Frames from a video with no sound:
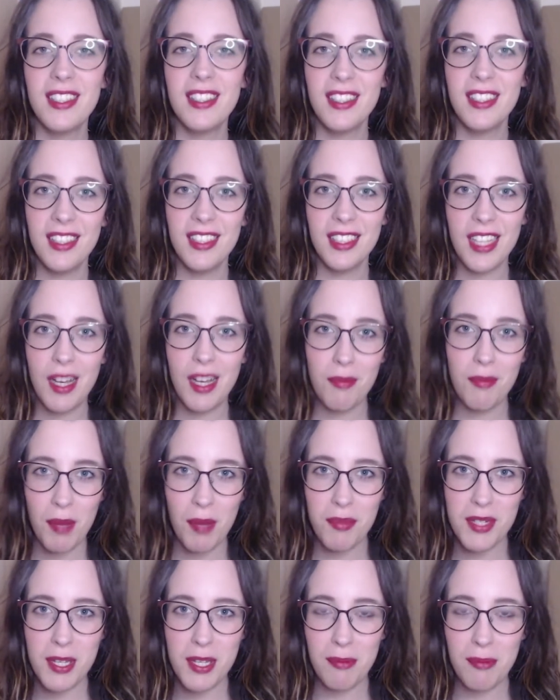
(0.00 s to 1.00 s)
come up to
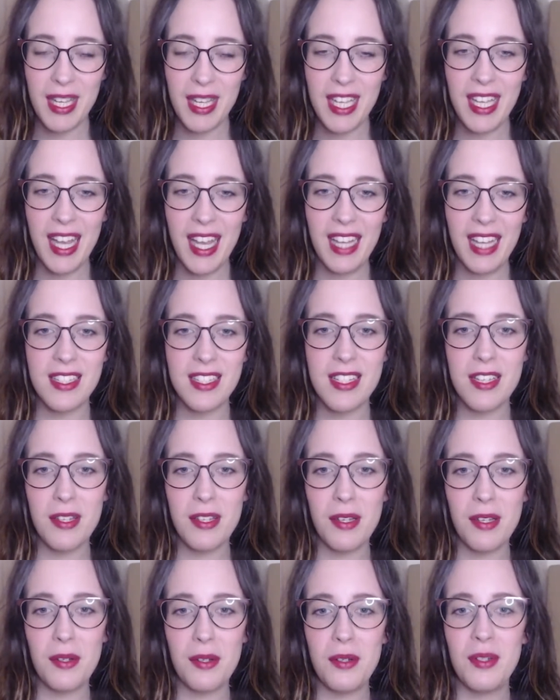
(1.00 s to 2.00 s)
me
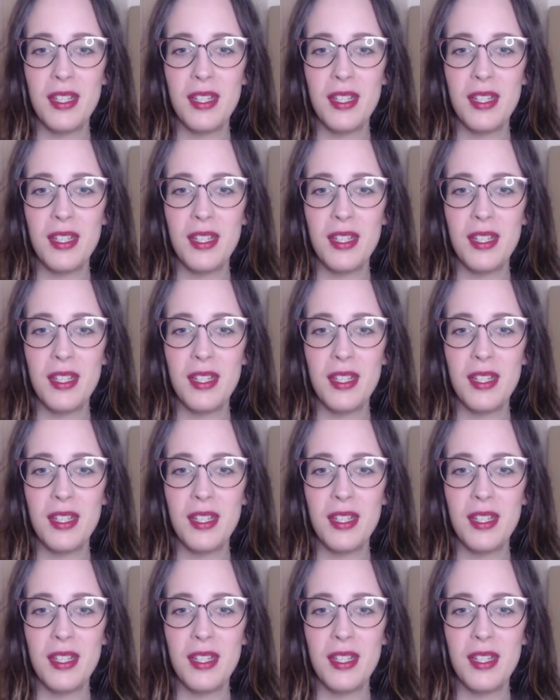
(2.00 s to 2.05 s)
to